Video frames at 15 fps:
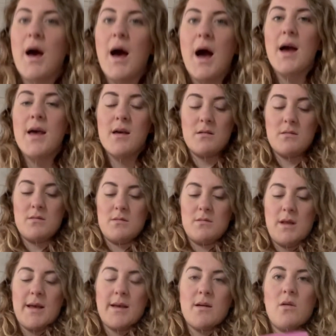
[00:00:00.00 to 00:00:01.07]
I
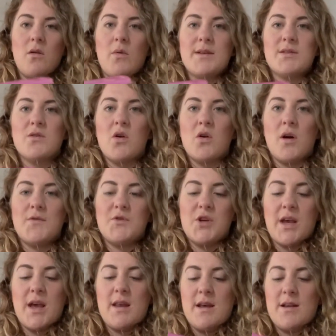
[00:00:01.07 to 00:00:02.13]
like always cook off
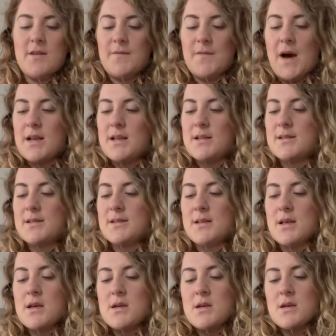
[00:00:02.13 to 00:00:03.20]
chicken in advance.
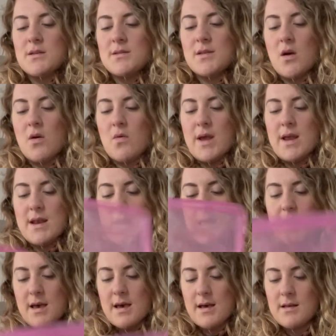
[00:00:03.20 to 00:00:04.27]
So in
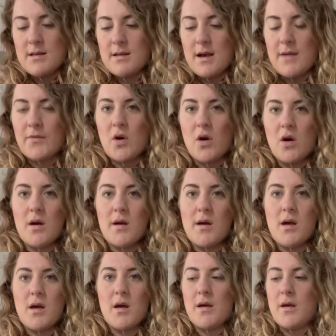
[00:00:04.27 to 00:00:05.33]
here I've got
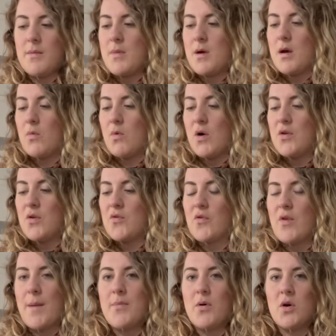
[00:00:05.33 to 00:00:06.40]
a 100
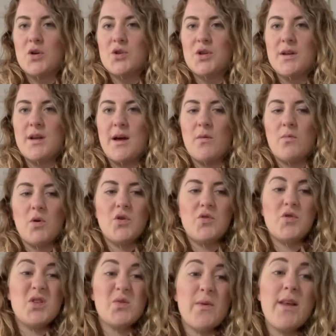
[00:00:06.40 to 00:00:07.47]
gram portion and a
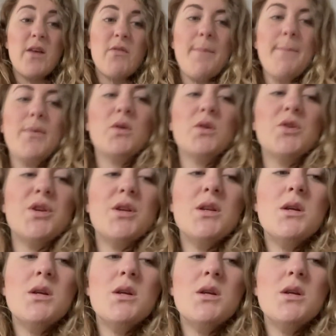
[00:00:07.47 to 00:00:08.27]
120 gram portion.